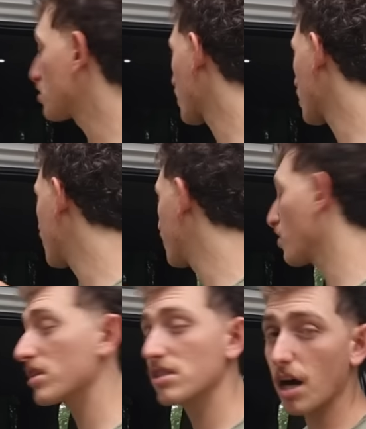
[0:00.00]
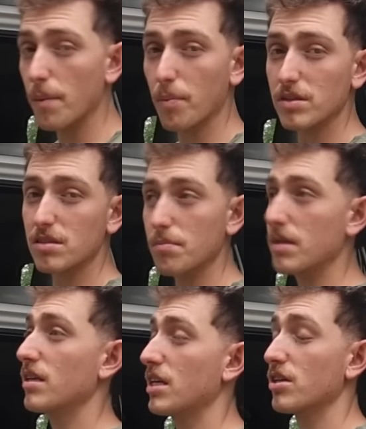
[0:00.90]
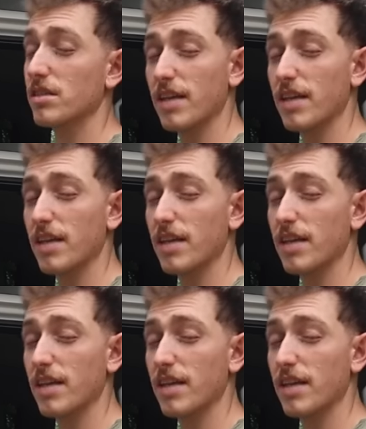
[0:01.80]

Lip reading: So we're gonna fill this up with some meat here in